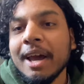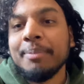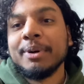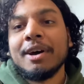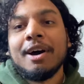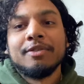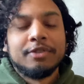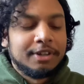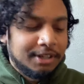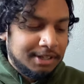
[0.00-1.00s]
I put an
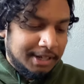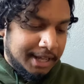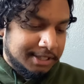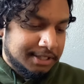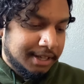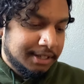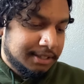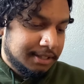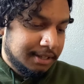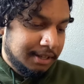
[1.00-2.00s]
offer in last
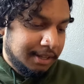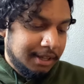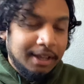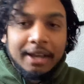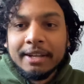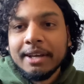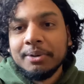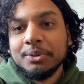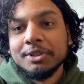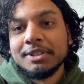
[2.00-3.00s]
night, and yeah,
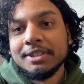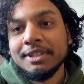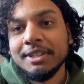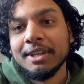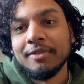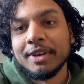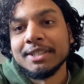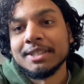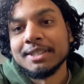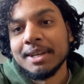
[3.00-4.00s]
we'll just see if it
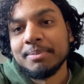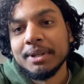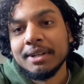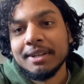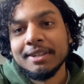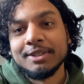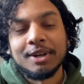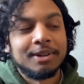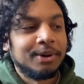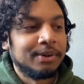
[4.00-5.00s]
gets accepted. It's
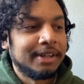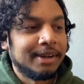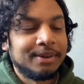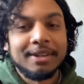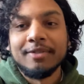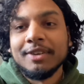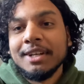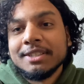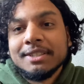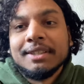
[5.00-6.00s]
all going down. If it
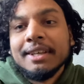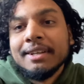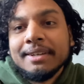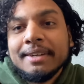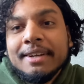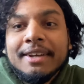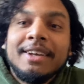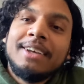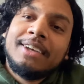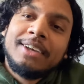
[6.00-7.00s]
doesn't, then,
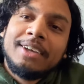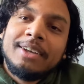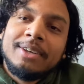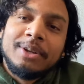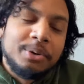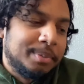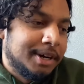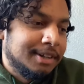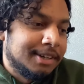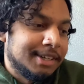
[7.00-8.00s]
you know,
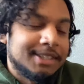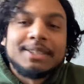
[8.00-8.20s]
better luck next